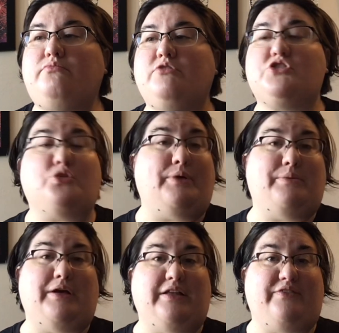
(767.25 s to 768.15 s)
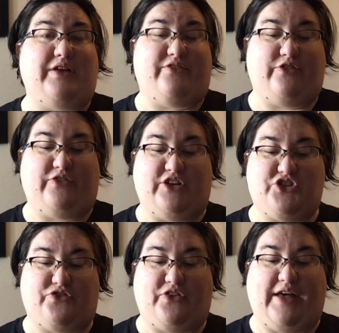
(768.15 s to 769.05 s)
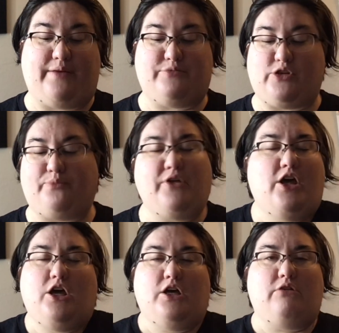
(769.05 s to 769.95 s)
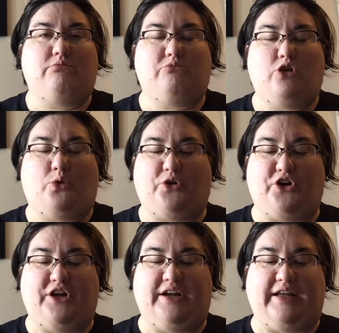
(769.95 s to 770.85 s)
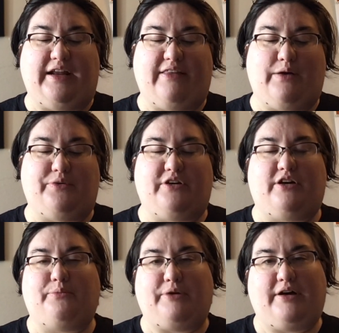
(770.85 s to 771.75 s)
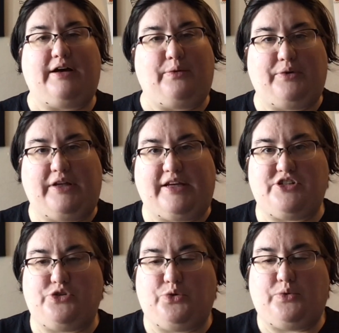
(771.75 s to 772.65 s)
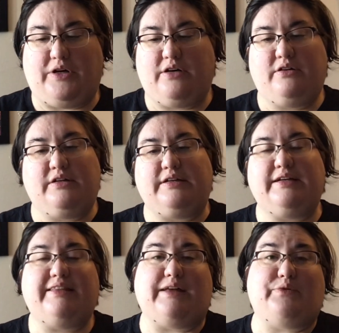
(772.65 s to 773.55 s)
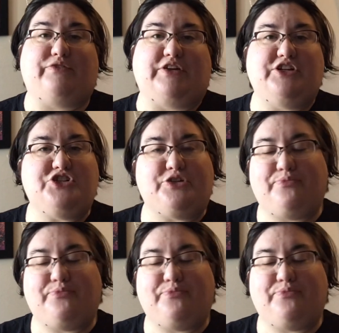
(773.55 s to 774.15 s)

So maybe I'll even have a finish for that. So no hurry on getting that one done, but I would like to get that one finished.